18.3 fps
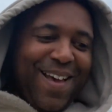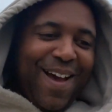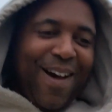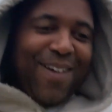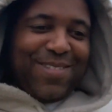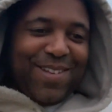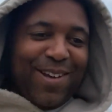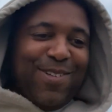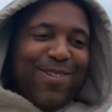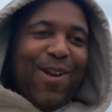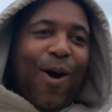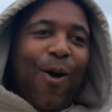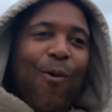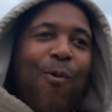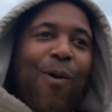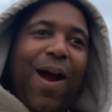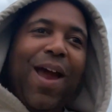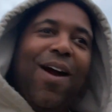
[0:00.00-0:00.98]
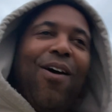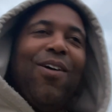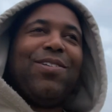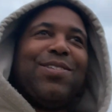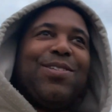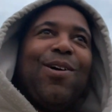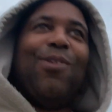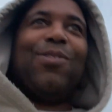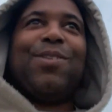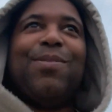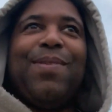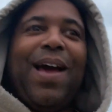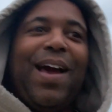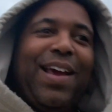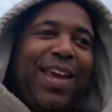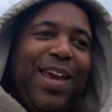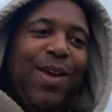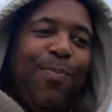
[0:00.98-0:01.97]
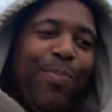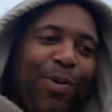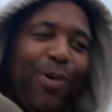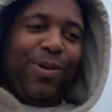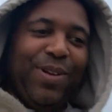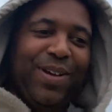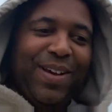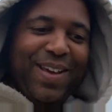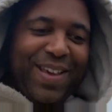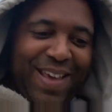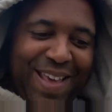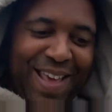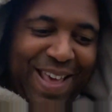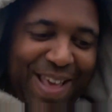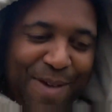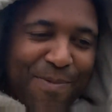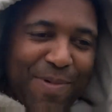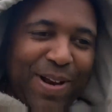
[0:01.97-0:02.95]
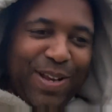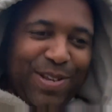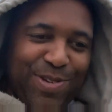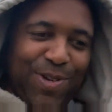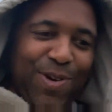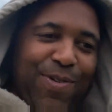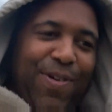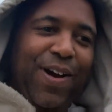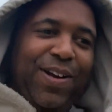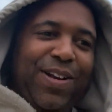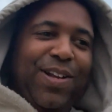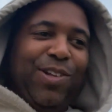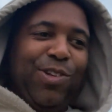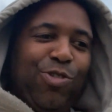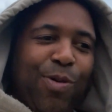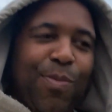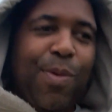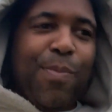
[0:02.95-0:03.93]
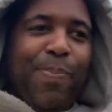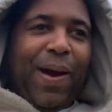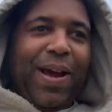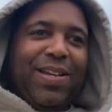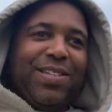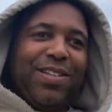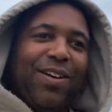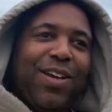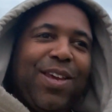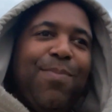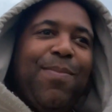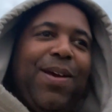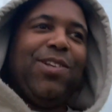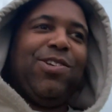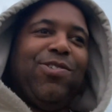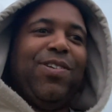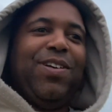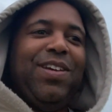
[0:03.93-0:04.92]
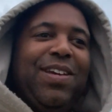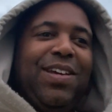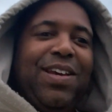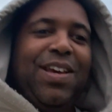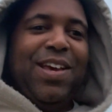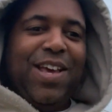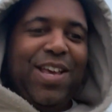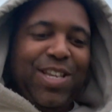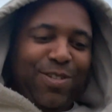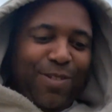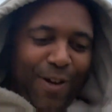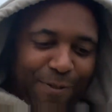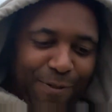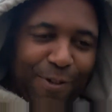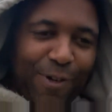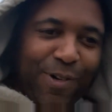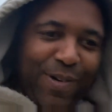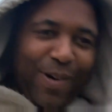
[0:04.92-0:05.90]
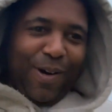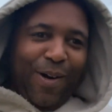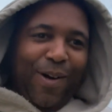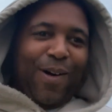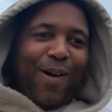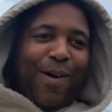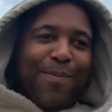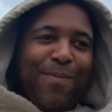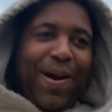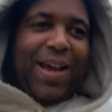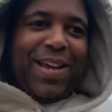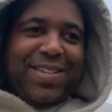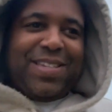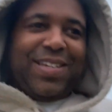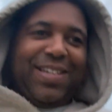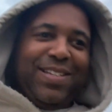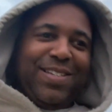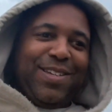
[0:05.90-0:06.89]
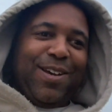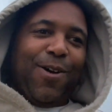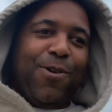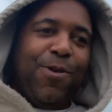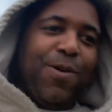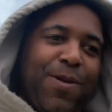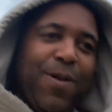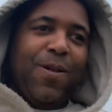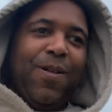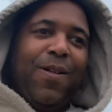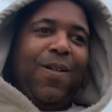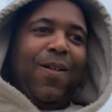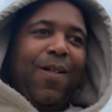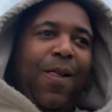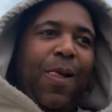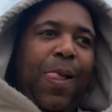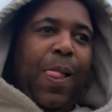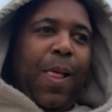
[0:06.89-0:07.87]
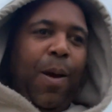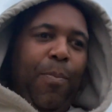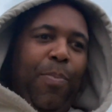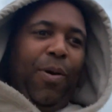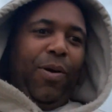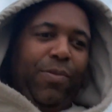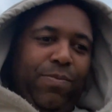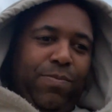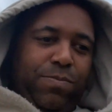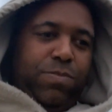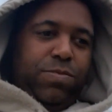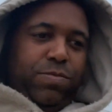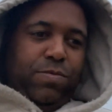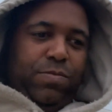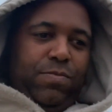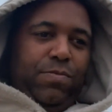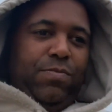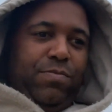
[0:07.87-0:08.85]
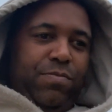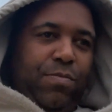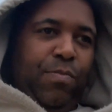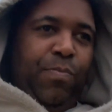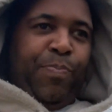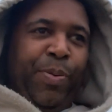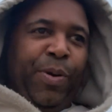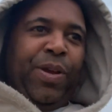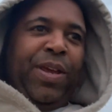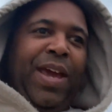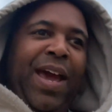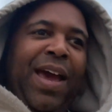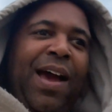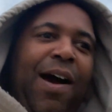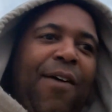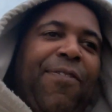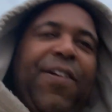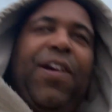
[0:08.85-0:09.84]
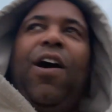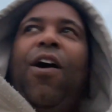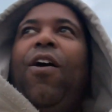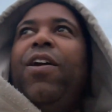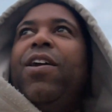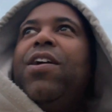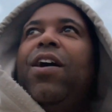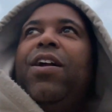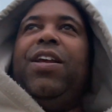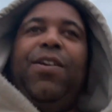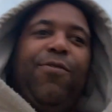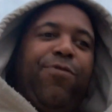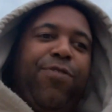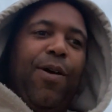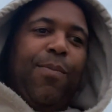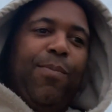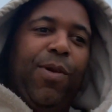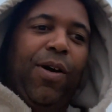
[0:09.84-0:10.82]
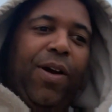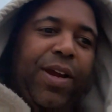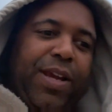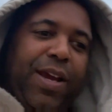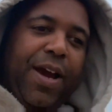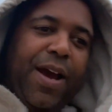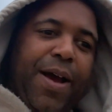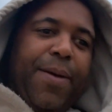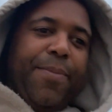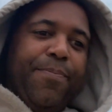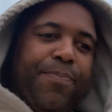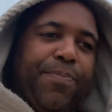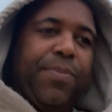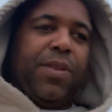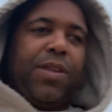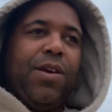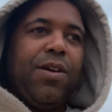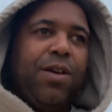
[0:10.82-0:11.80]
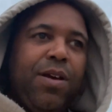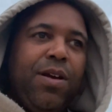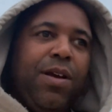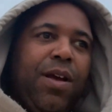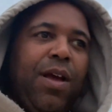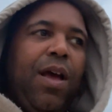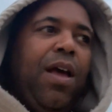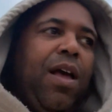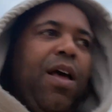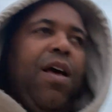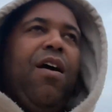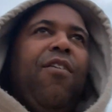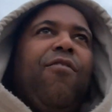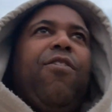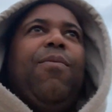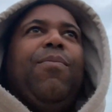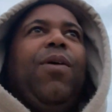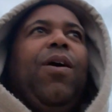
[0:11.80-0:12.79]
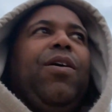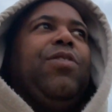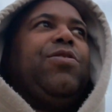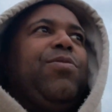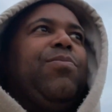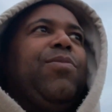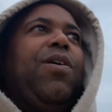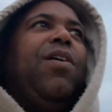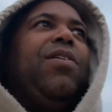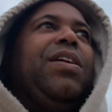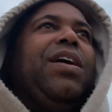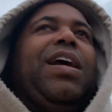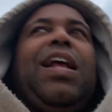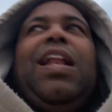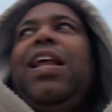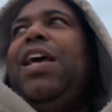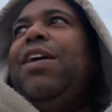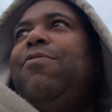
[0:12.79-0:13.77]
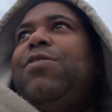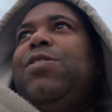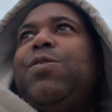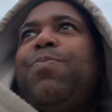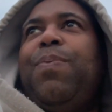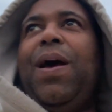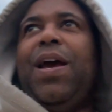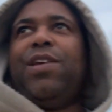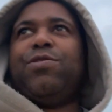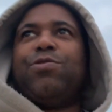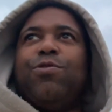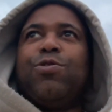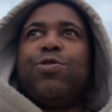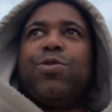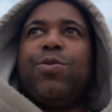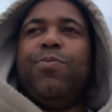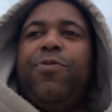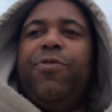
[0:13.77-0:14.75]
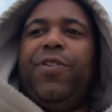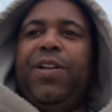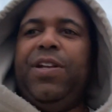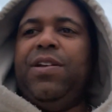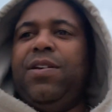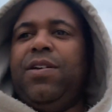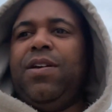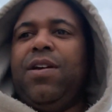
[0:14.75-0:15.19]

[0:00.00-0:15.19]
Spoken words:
was like, no way, I sold them that keyboard when I saw it on the drum and bass documentary. So I thought, oh, amazing. So, but yeah, I think I got it from some kind of clearance place or something.